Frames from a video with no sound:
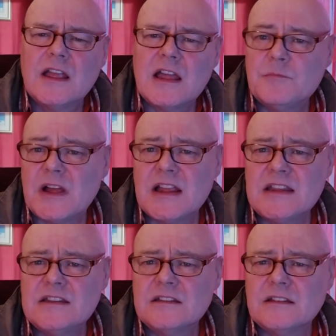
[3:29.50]
And
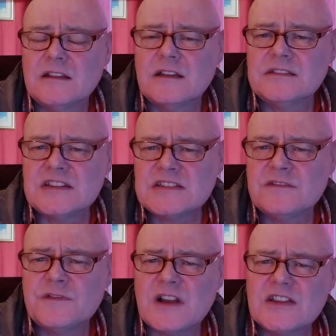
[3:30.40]
by
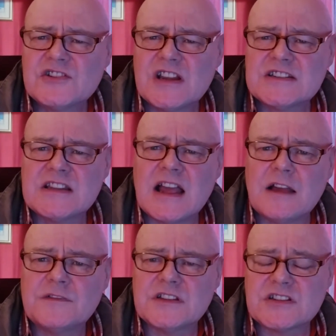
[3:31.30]
disenfranchising
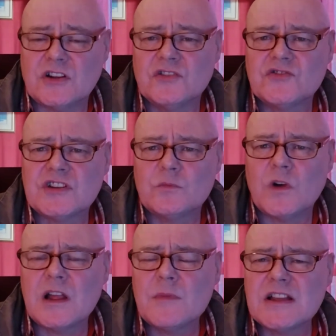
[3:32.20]
half this country,
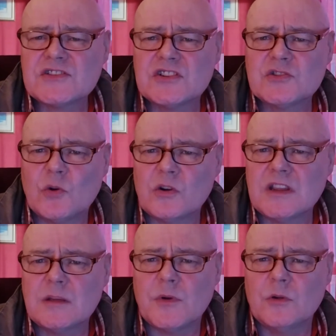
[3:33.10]
what I'm actually
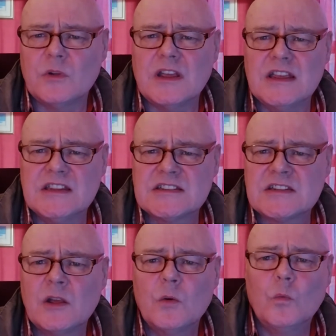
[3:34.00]
talking about
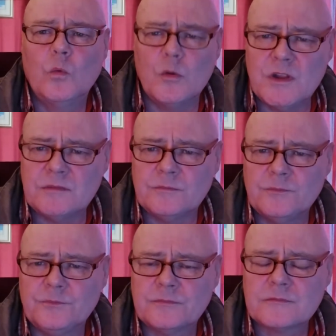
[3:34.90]
is women.
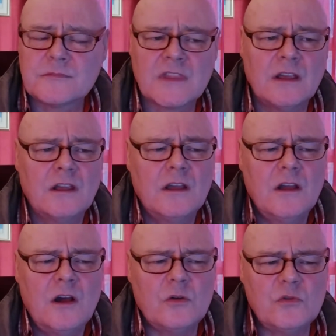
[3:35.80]

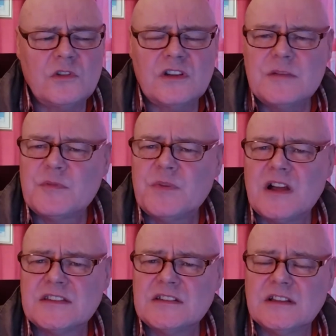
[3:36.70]
Although the Labour
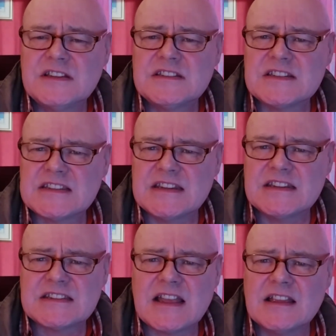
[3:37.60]
Party likes to say
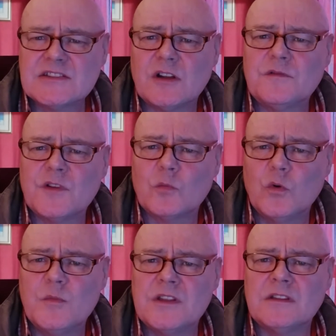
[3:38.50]
it stands up for
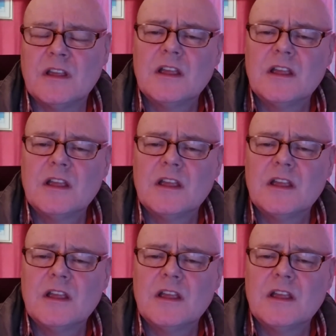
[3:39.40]
women,